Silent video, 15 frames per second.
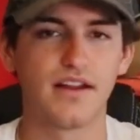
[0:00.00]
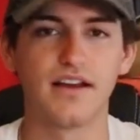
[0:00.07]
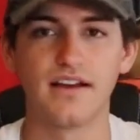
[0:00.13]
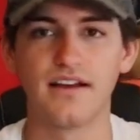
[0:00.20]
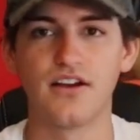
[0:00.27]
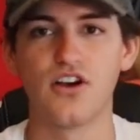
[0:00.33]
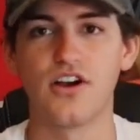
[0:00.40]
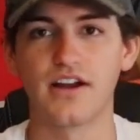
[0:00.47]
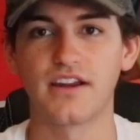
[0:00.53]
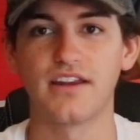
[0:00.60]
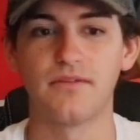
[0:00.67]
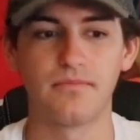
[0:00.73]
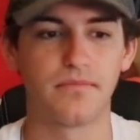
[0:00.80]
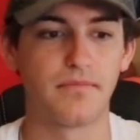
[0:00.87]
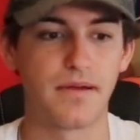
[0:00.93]

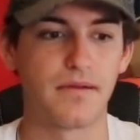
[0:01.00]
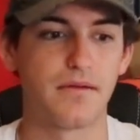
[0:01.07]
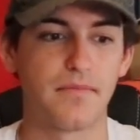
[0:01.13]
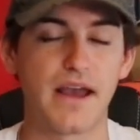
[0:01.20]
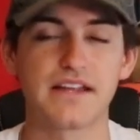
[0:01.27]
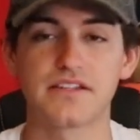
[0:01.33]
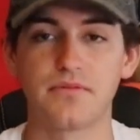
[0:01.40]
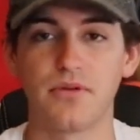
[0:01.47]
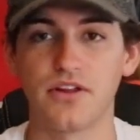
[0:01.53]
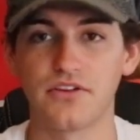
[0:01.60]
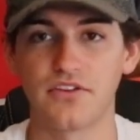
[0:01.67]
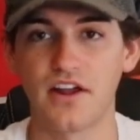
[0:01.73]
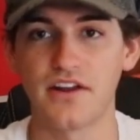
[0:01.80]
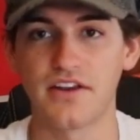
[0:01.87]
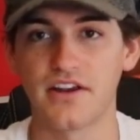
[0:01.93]
hockey and basketball
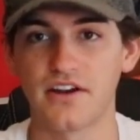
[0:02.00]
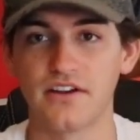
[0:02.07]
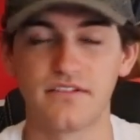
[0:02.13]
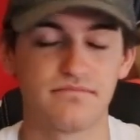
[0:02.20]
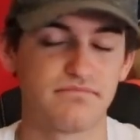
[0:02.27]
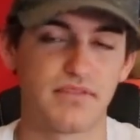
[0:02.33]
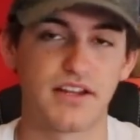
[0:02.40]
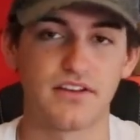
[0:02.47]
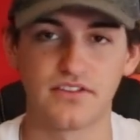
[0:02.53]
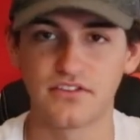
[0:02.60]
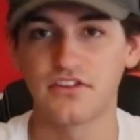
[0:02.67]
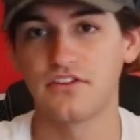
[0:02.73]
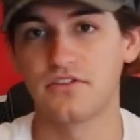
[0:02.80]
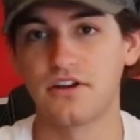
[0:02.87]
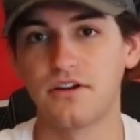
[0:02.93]
are done here, it's
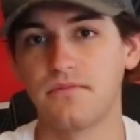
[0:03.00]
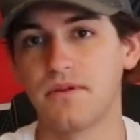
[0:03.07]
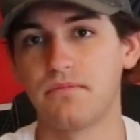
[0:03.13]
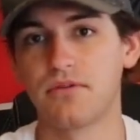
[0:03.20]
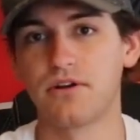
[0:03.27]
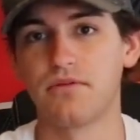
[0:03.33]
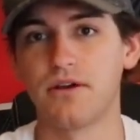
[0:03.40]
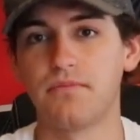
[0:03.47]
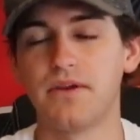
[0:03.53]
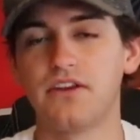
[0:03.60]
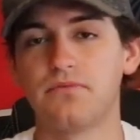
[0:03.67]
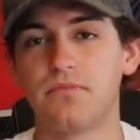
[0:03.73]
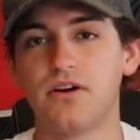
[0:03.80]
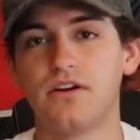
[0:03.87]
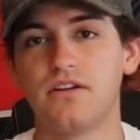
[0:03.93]
just gonna be pretty well
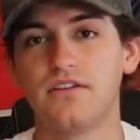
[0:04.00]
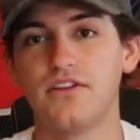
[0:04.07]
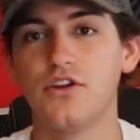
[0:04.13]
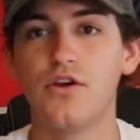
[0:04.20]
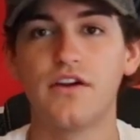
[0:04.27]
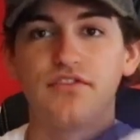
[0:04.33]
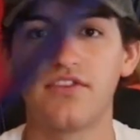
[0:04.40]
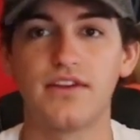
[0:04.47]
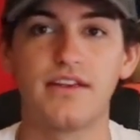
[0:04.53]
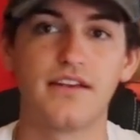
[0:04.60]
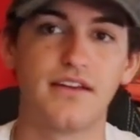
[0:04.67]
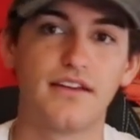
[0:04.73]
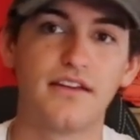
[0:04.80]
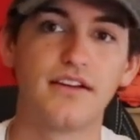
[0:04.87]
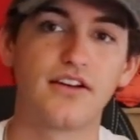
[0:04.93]
baseball, UFC,
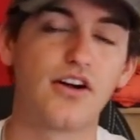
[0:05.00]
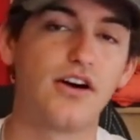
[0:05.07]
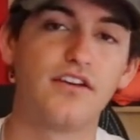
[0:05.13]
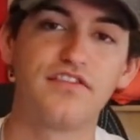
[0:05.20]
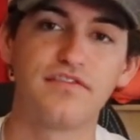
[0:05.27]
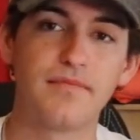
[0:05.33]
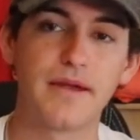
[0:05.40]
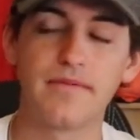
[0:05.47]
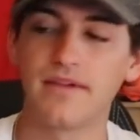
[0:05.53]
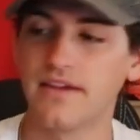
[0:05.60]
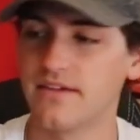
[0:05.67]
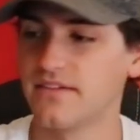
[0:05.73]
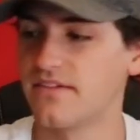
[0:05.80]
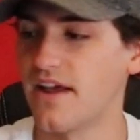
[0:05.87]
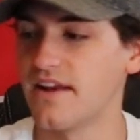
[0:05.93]
golf,
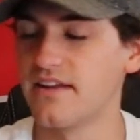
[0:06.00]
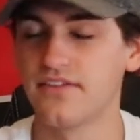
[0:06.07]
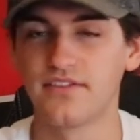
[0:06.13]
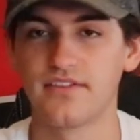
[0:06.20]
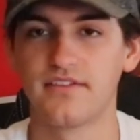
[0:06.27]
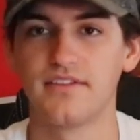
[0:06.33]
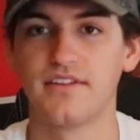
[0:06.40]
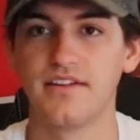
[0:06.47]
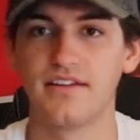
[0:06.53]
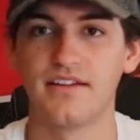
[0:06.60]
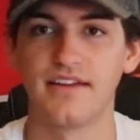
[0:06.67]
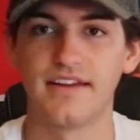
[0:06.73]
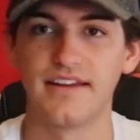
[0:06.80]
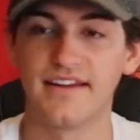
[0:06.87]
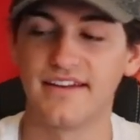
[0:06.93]
maybe tennis,
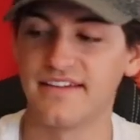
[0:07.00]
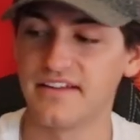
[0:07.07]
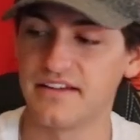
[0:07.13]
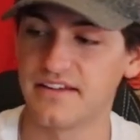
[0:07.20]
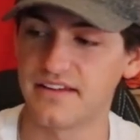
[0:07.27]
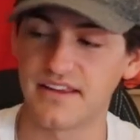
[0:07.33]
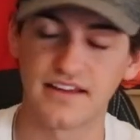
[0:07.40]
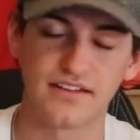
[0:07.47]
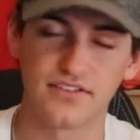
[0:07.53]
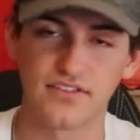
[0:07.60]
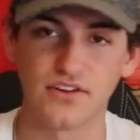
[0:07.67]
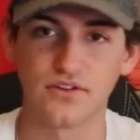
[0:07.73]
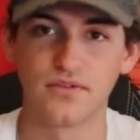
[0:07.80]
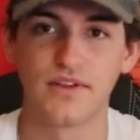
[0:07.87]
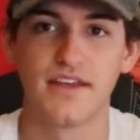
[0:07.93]
and yeah.
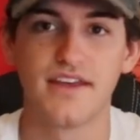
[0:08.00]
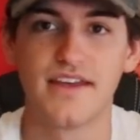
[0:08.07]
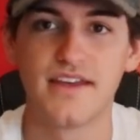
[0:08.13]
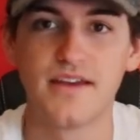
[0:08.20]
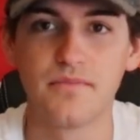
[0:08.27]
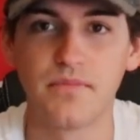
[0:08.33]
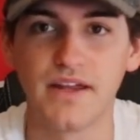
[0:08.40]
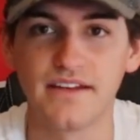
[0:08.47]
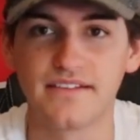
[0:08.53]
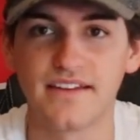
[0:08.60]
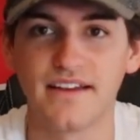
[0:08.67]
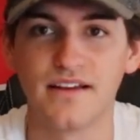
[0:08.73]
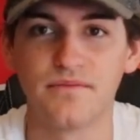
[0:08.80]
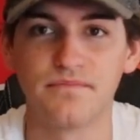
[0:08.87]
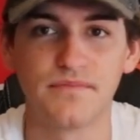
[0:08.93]
So, but
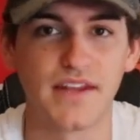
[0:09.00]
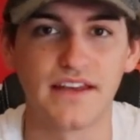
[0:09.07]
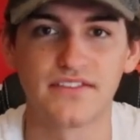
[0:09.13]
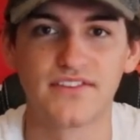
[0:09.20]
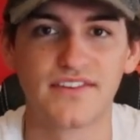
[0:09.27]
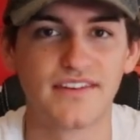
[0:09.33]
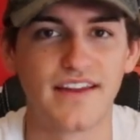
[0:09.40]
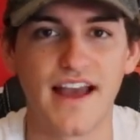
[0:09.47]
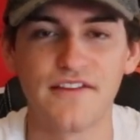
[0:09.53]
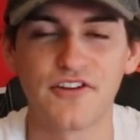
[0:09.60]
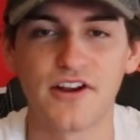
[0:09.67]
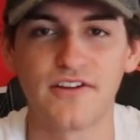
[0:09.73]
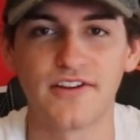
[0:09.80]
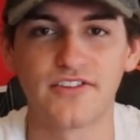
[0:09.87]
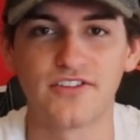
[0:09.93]
yes, have a
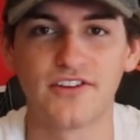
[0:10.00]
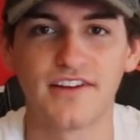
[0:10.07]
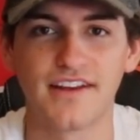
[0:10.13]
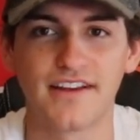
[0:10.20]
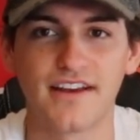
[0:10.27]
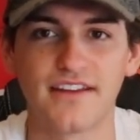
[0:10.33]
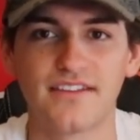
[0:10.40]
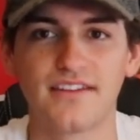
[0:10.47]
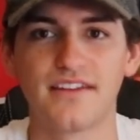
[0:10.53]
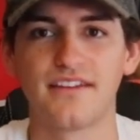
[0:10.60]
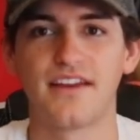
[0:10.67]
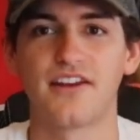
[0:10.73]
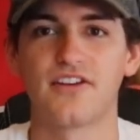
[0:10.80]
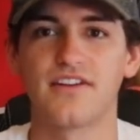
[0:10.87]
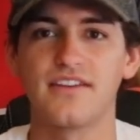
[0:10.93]
great rest of your day, guys.
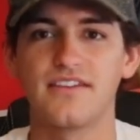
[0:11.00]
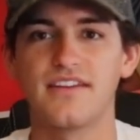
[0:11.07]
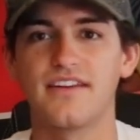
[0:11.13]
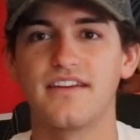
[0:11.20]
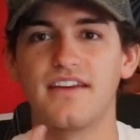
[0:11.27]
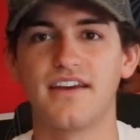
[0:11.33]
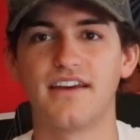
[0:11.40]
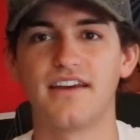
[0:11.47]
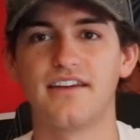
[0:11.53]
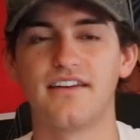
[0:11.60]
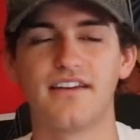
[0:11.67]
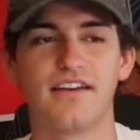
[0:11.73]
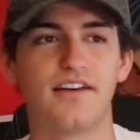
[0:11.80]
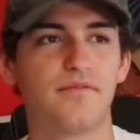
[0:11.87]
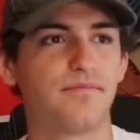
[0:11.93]
Take her easy and